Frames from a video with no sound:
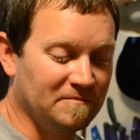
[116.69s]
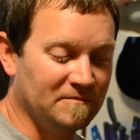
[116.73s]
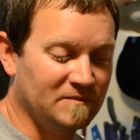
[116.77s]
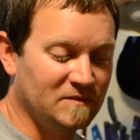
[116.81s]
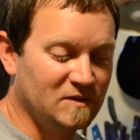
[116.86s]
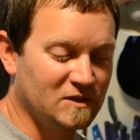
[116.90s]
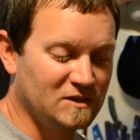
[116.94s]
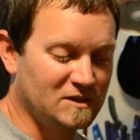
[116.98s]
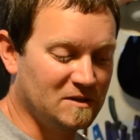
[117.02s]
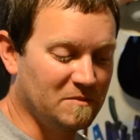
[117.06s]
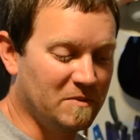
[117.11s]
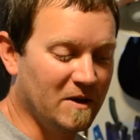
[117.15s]

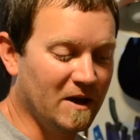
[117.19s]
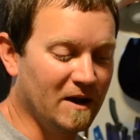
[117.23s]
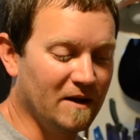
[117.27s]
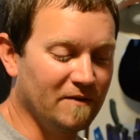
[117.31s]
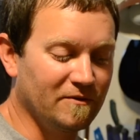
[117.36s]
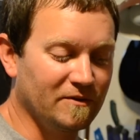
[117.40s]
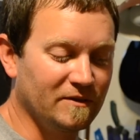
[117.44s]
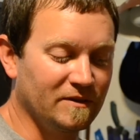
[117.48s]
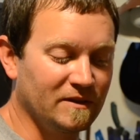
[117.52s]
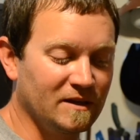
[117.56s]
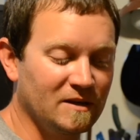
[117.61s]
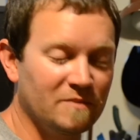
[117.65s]
Just about
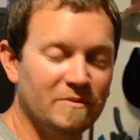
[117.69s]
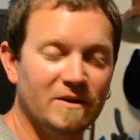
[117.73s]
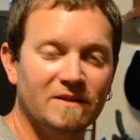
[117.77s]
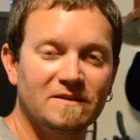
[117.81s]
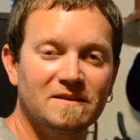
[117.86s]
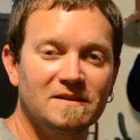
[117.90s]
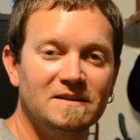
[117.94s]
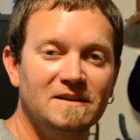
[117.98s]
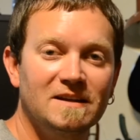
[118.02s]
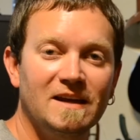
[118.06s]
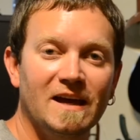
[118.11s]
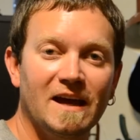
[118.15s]
everything about the
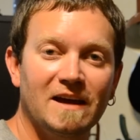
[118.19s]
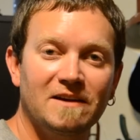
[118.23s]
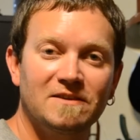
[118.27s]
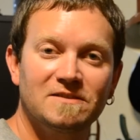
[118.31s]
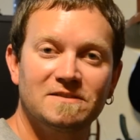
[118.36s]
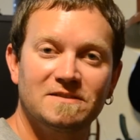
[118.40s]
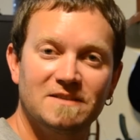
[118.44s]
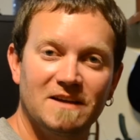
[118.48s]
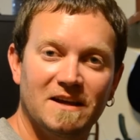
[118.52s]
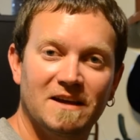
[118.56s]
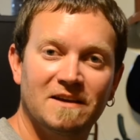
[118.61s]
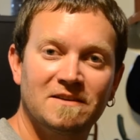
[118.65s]

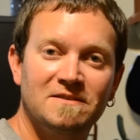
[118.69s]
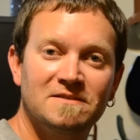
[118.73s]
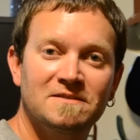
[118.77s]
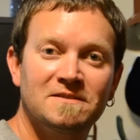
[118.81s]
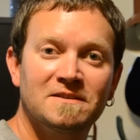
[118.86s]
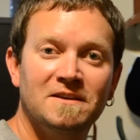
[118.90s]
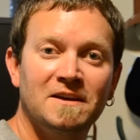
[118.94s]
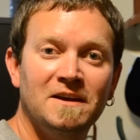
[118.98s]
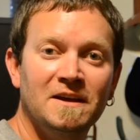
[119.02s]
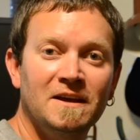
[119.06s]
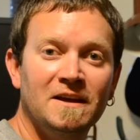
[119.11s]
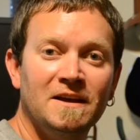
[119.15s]
DX6
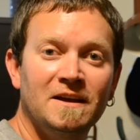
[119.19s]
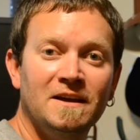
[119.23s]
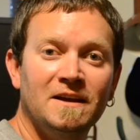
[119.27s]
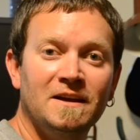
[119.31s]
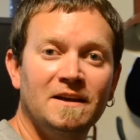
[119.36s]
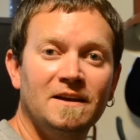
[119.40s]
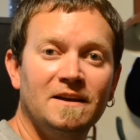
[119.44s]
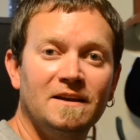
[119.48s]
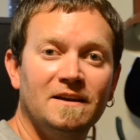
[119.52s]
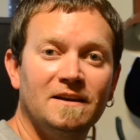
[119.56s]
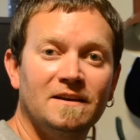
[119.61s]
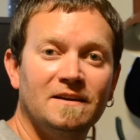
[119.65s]

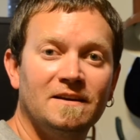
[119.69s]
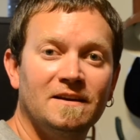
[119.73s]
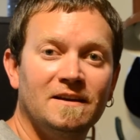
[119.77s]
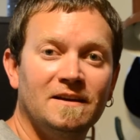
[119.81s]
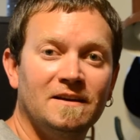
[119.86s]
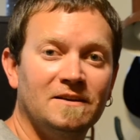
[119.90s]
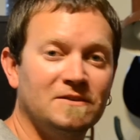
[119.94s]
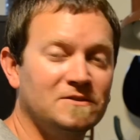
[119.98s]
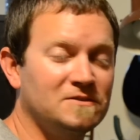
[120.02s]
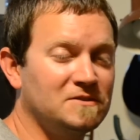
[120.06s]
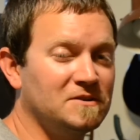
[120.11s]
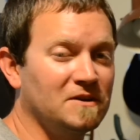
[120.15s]

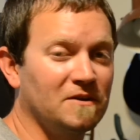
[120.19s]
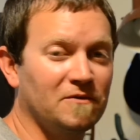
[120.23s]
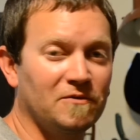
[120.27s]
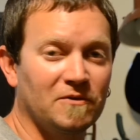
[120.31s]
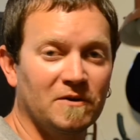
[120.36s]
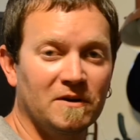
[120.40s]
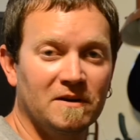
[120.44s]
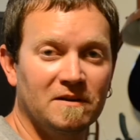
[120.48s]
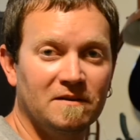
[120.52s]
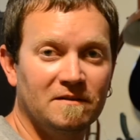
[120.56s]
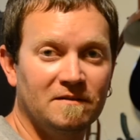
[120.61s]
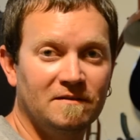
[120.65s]
is
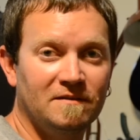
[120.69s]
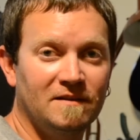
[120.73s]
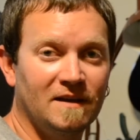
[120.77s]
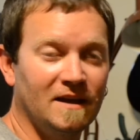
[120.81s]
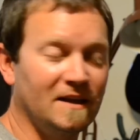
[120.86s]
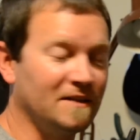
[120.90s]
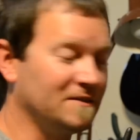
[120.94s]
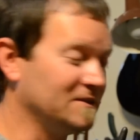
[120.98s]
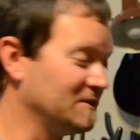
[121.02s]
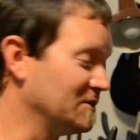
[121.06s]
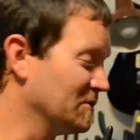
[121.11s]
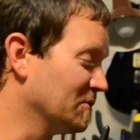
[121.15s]
different
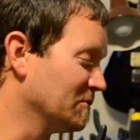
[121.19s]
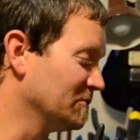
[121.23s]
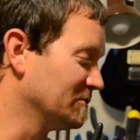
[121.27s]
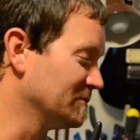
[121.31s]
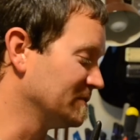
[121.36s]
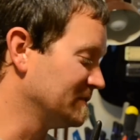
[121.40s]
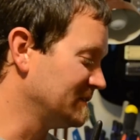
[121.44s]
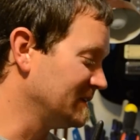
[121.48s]
than the older